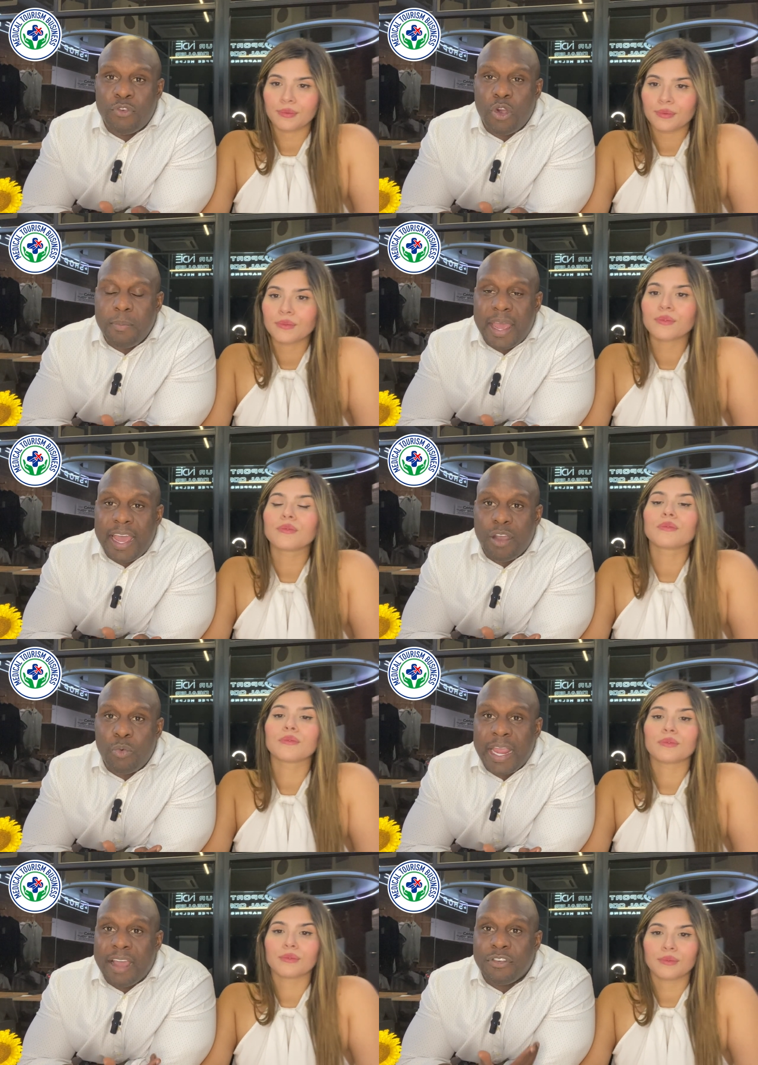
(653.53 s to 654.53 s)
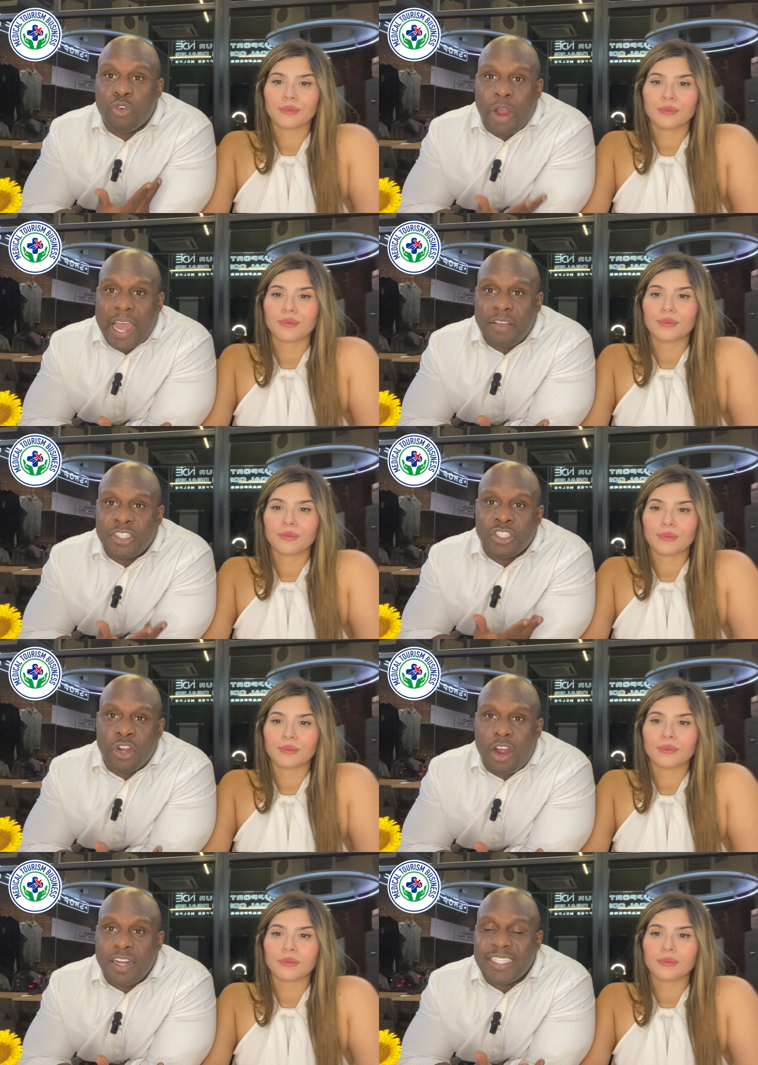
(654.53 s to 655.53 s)
Speaker 1: format. We have graphs,
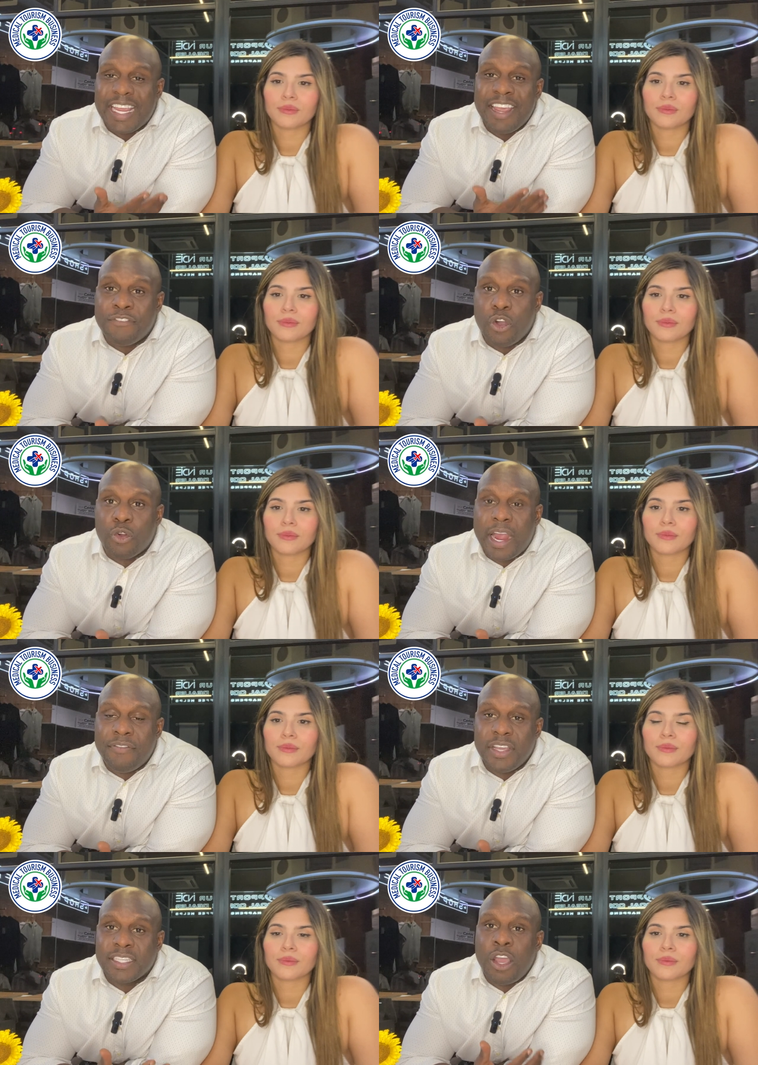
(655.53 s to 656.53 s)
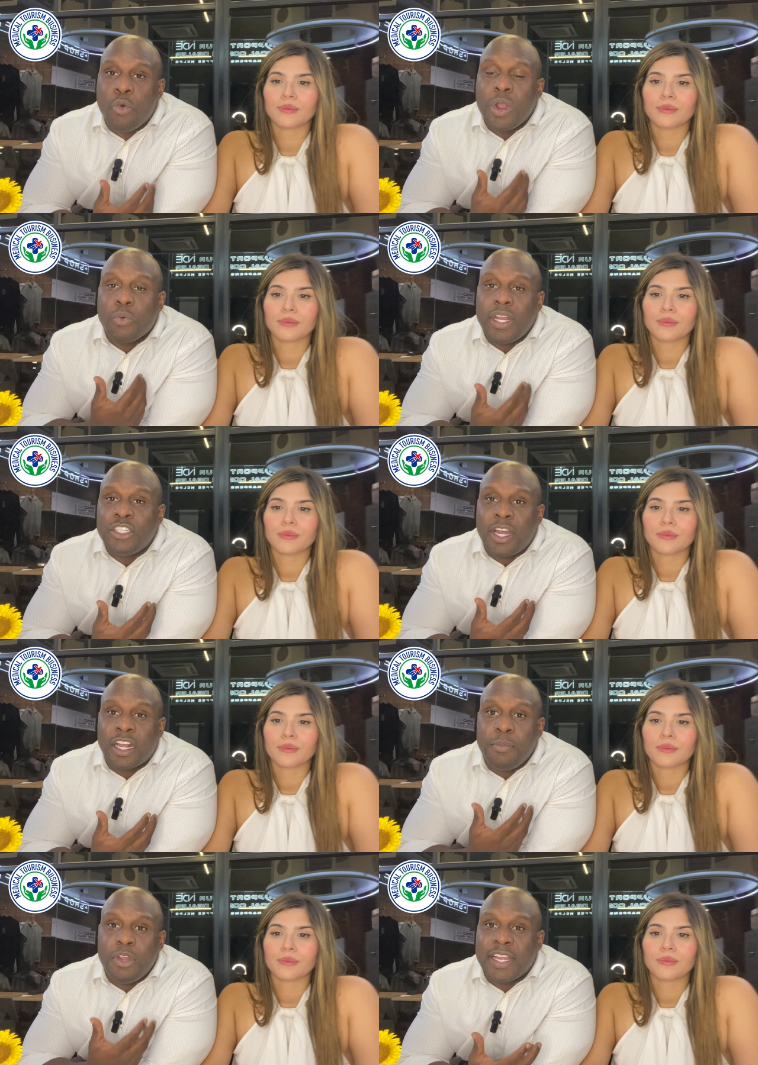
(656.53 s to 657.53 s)
charts, infographics. We really try
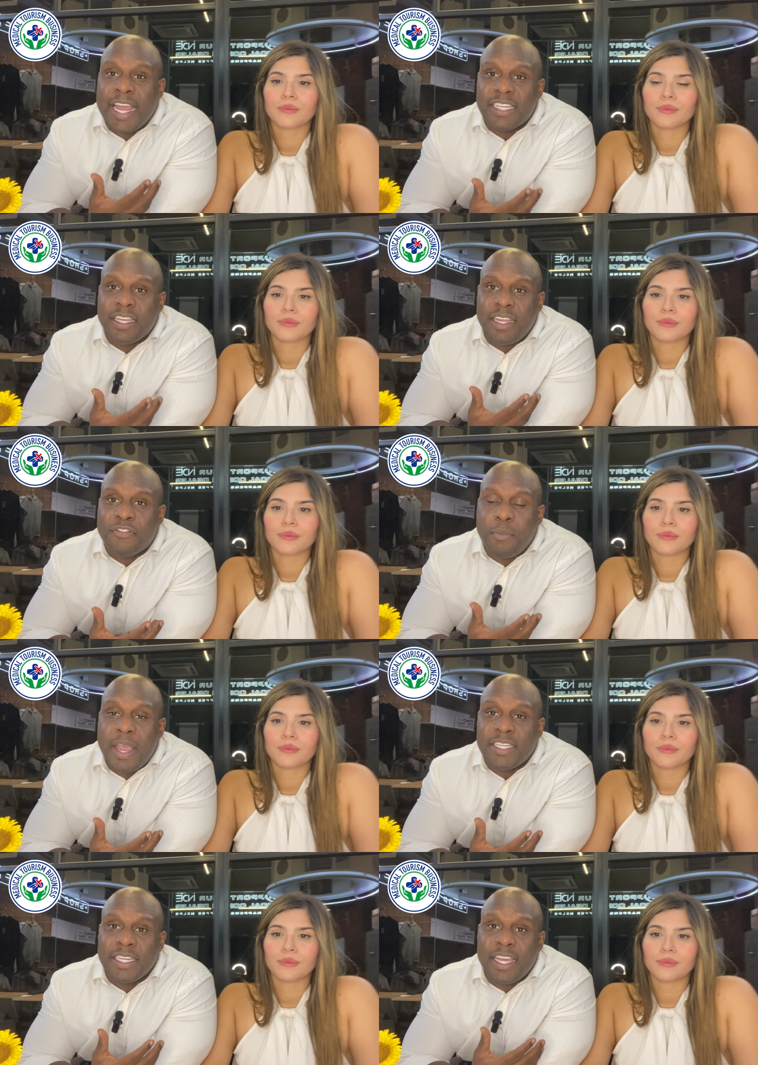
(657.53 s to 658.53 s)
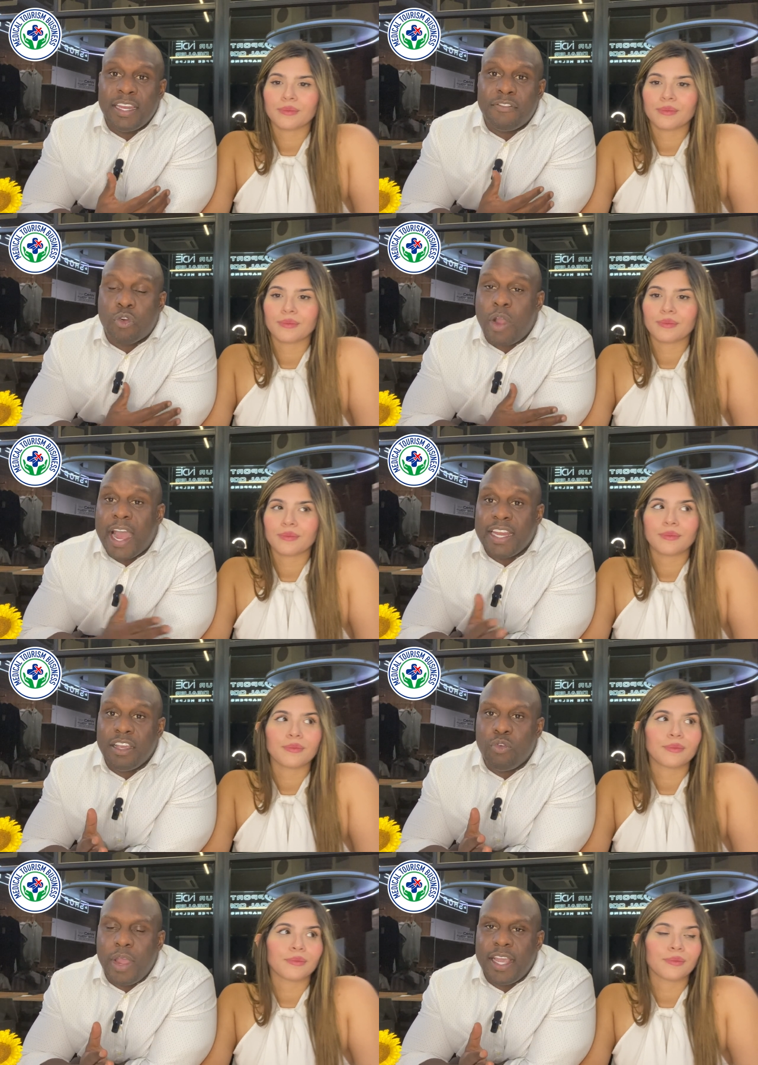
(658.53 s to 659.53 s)
to communicate the information in a
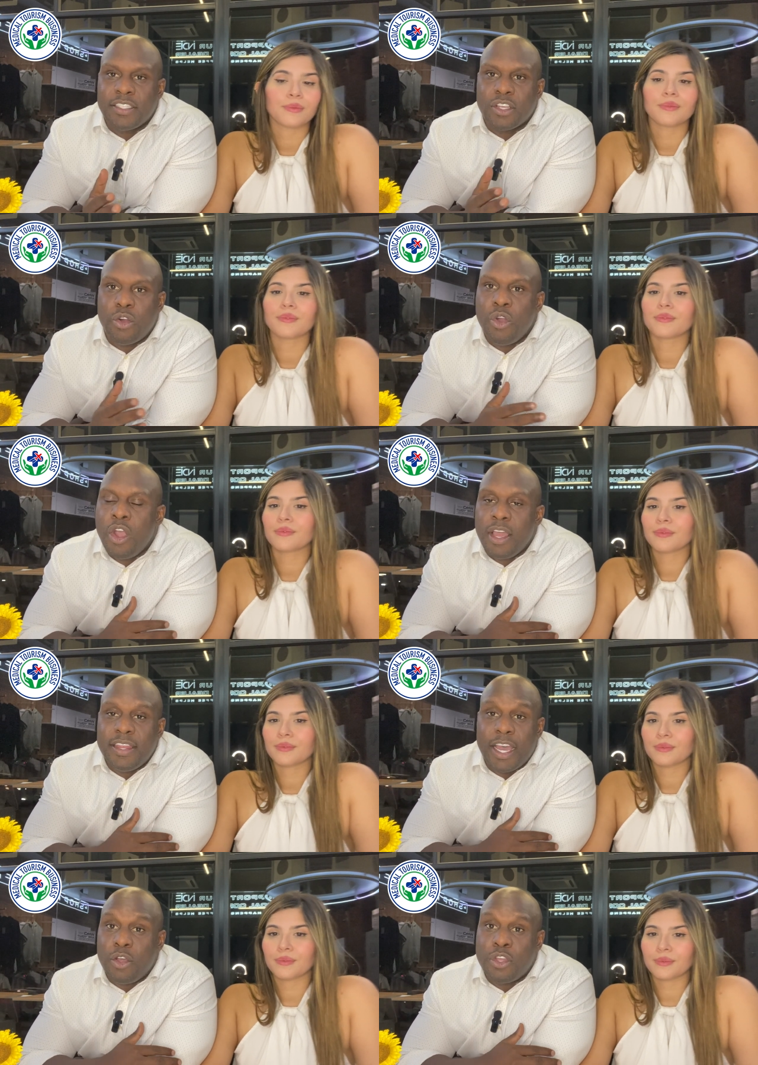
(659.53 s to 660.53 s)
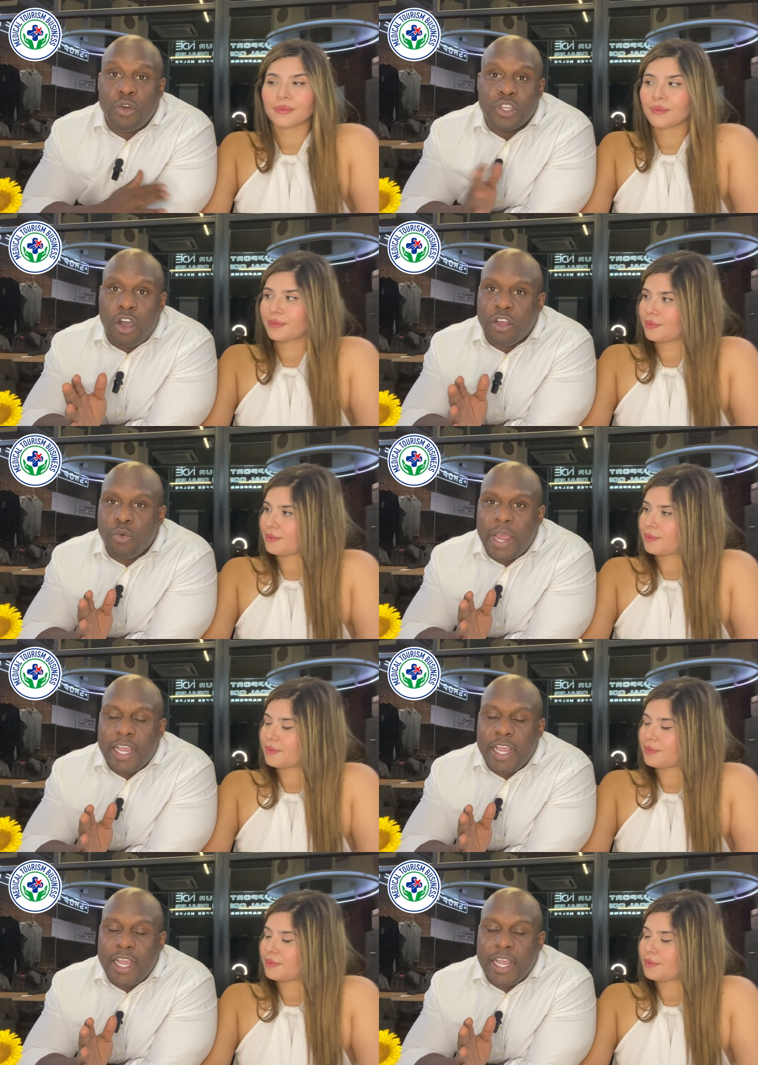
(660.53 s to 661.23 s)
variety of ways. So th those are all the